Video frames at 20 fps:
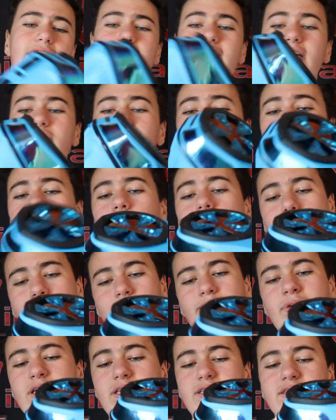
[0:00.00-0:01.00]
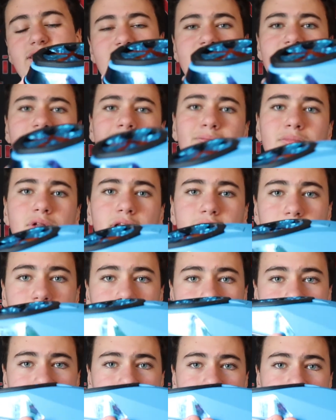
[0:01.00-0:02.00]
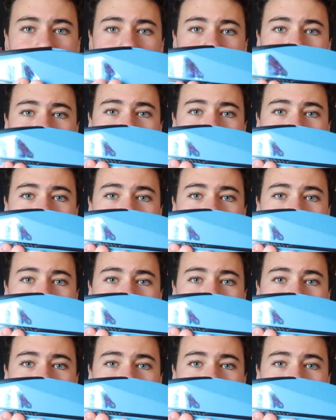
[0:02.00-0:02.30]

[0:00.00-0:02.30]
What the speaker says: It's a one-piece assembly, okay?